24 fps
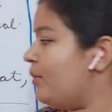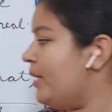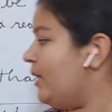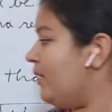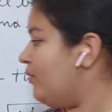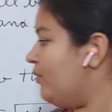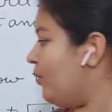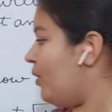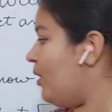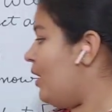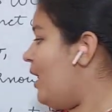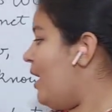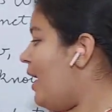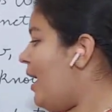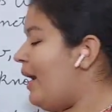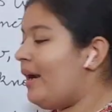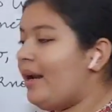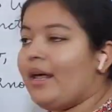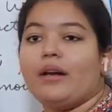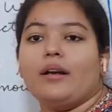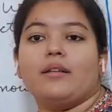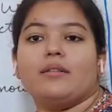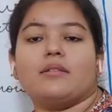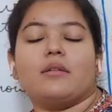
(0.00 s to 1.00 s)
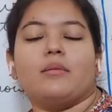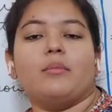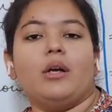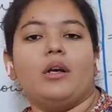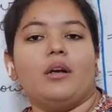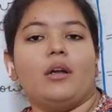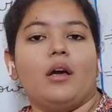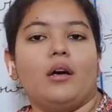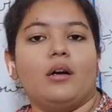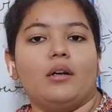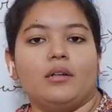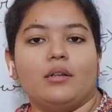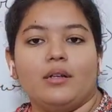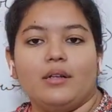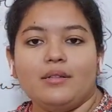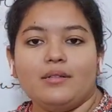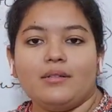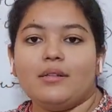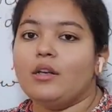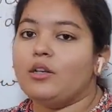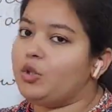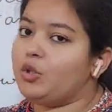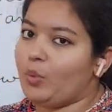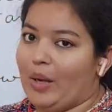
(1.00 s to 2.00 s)
And our discriminant is
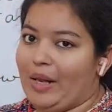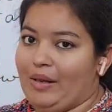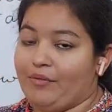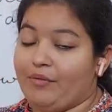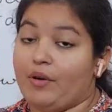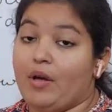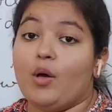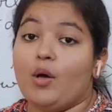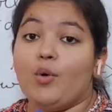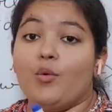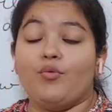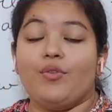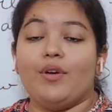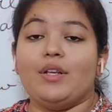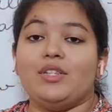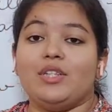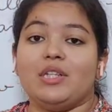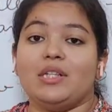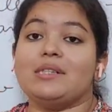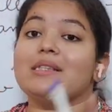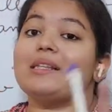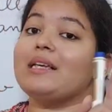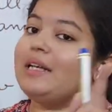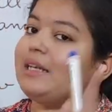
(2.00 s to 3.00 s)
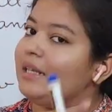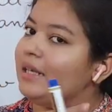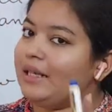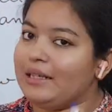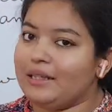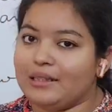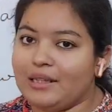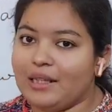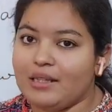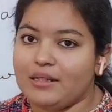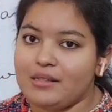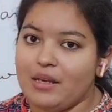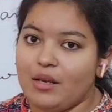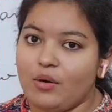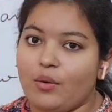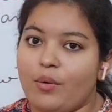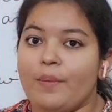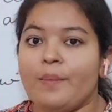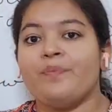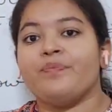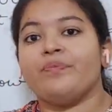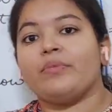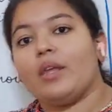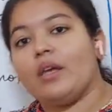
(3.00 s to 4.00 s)
12, which is greater than 0.
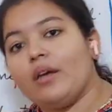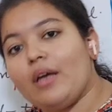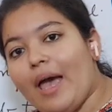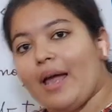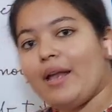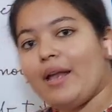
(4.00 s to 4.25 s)
And we